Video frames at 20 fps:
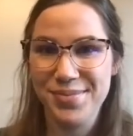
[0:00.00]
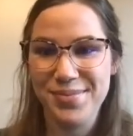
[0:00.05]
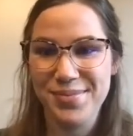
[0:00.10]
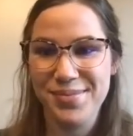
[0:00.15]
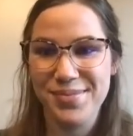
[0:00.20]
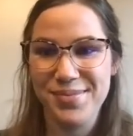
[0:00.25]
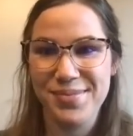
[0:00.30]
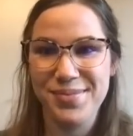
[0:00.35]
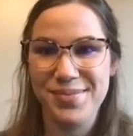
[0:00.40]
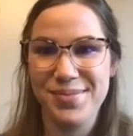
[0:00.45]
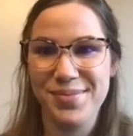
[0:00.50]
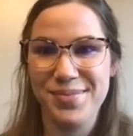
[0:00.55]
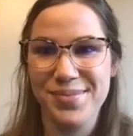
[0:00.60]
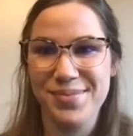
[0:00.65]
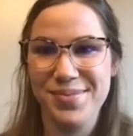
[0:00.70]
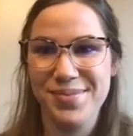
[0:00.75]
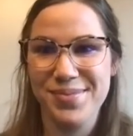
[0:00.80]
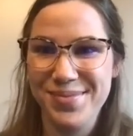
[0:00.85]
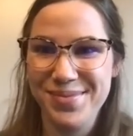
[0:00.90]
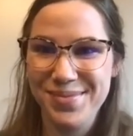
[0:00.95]

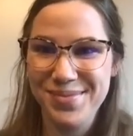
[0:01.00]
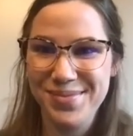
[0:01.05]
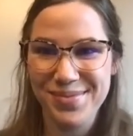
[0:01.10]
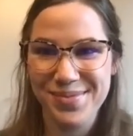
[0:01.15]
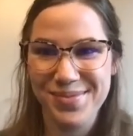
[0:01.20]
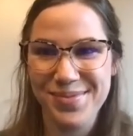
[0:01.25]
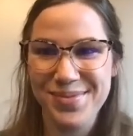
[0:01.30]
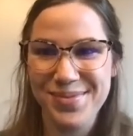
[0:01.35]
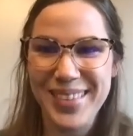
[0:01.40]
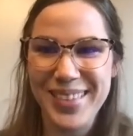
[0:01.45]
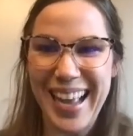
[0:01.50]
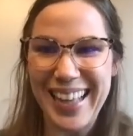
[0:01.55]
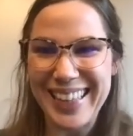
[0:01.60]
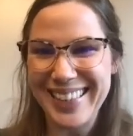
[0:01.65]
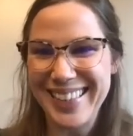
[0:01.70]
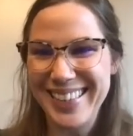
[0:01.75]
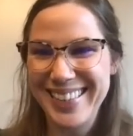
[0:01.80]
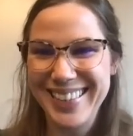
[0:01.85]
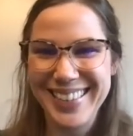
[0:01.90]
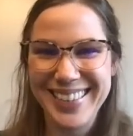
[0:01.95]

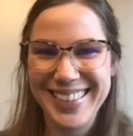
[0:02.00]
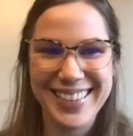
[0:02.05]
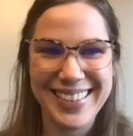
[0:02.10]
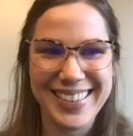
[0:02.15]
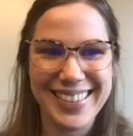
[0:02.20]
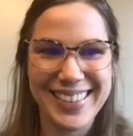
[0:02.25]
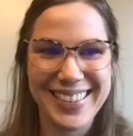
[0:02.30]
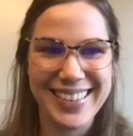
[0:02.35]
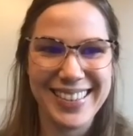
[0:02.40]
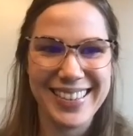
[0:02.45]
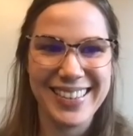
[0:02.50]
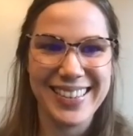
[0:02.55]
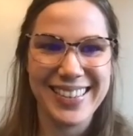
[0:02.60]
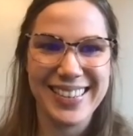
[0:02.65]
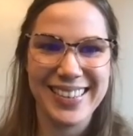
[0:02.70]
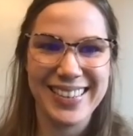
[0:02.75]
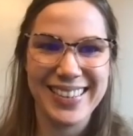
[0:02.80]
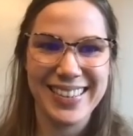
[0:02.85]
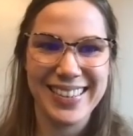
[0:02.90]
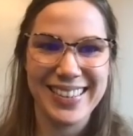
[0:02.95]

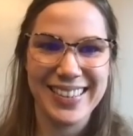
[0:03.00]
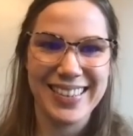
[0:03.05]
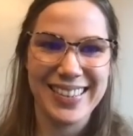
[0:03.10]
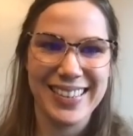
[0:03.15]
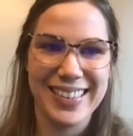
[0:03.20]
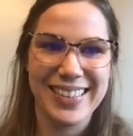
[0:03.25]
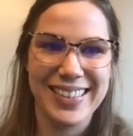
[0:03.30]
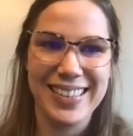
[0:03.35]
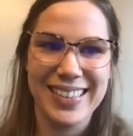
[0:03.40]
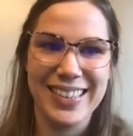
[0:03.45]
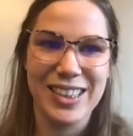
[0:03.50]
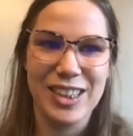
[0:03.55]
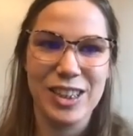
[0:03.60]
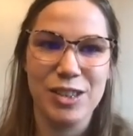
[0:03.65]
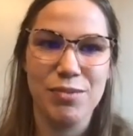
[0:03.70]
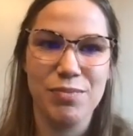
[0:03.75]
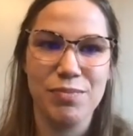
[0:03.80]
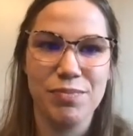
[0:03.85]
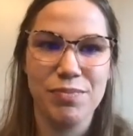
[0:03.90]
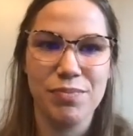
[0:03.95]

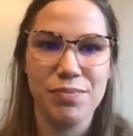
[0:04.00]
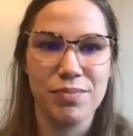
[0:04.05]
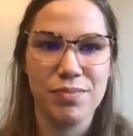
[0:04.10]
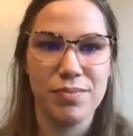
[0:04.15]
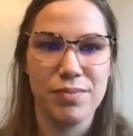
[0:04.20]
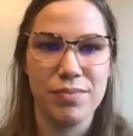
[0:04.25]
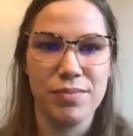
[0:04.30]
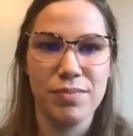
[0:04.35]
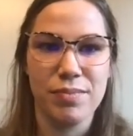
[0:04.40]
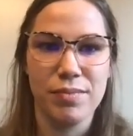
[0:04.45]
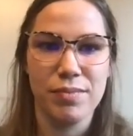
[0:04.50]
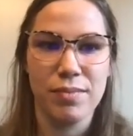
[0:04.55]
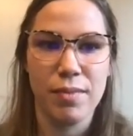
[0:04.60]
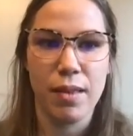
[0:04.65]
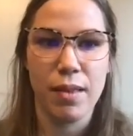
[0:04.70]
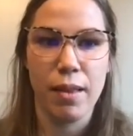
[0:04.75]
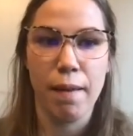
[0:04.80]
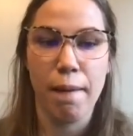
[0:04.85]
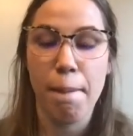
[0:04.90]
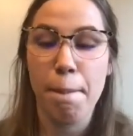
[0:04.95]

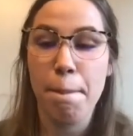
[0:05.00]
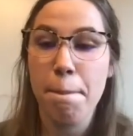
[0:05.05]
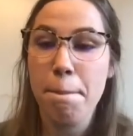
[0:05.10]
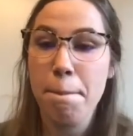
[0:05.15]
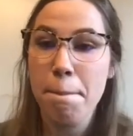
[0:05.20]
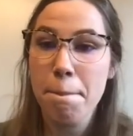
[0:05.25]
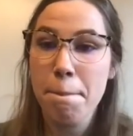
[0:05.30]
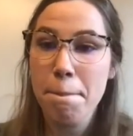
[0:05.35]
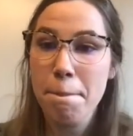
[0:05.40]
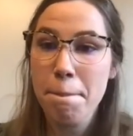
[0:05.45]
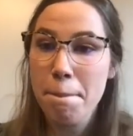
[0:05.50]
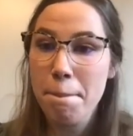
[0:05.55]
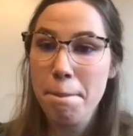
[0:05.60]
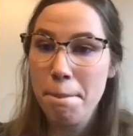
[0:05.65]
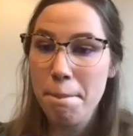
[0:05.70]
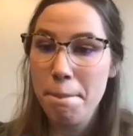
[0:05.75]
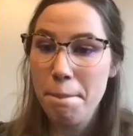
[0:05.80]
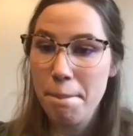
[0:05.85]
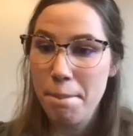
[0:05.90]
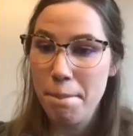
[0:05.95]

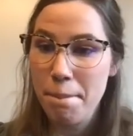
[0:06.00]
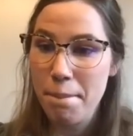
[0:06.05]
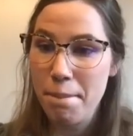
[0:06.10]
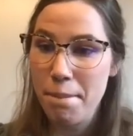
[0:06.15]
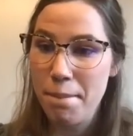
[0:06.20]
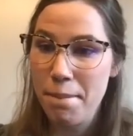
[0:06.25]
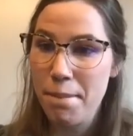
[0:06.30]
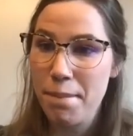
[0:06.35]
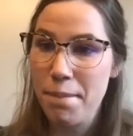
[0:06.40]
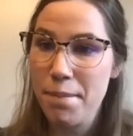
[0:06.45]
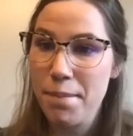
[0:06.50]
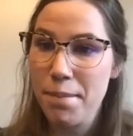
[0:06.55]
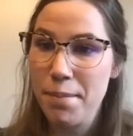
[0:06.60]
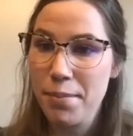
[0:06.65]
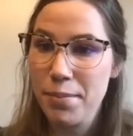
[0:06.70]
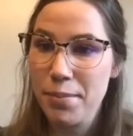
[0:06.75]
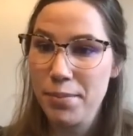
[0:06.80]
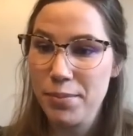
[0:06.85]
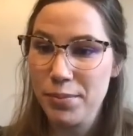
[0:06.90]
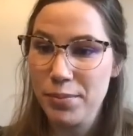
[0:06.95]

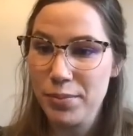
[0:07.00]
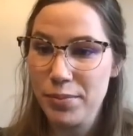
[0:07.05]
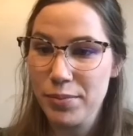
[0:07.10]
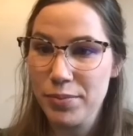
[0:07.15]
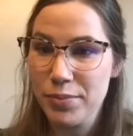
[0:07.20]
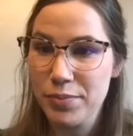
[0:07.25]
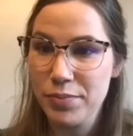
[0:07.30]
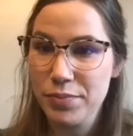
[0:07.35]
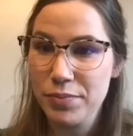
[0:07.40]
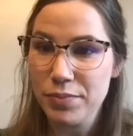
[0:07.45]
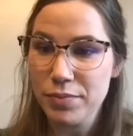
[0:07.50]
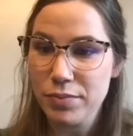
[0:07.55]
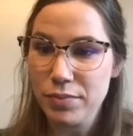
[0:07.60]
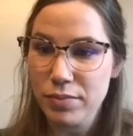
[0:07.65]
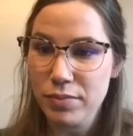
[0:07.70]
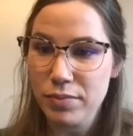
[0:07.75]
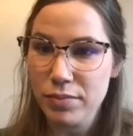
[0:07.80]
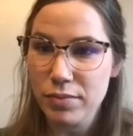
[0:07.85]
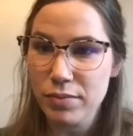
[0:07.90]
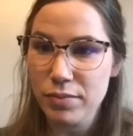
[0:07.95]
This person isn't speaking.